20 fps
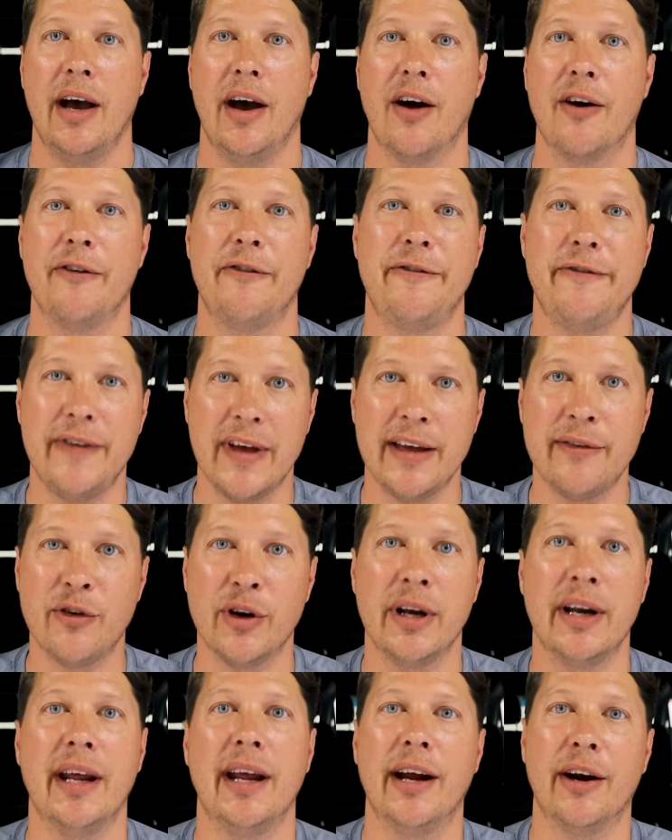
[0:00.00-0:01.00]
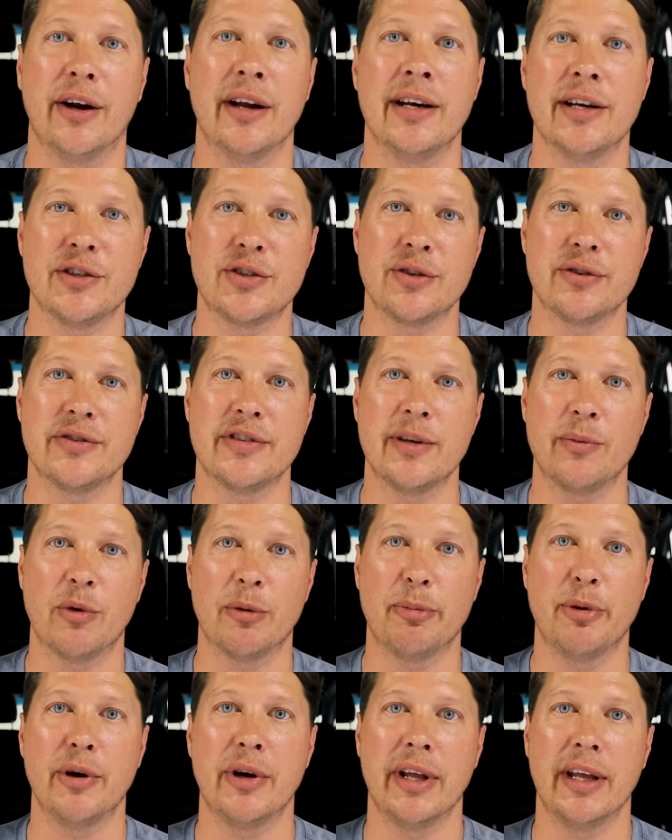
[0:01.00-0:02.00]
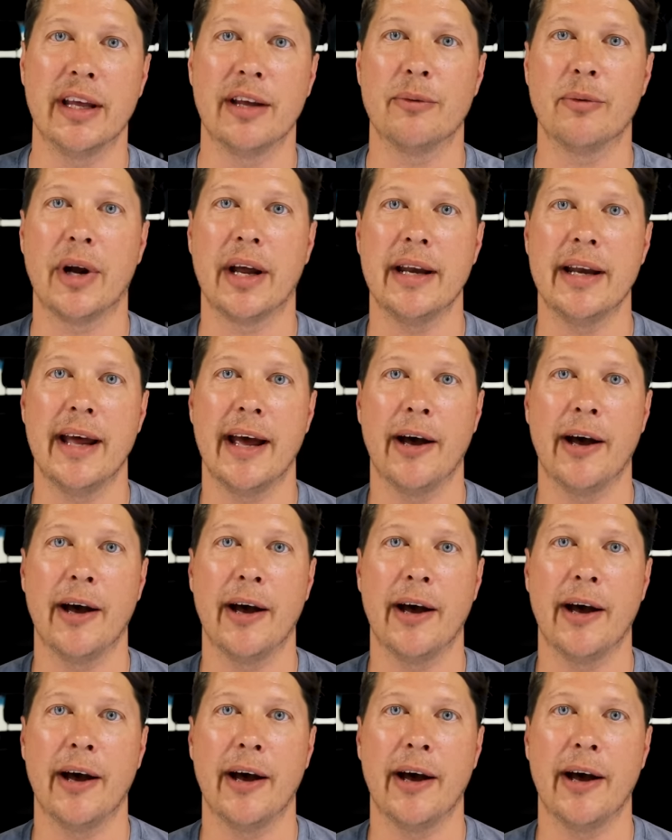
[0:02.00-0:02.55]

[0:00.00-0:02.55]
our favorite air conditioners that we're putting in right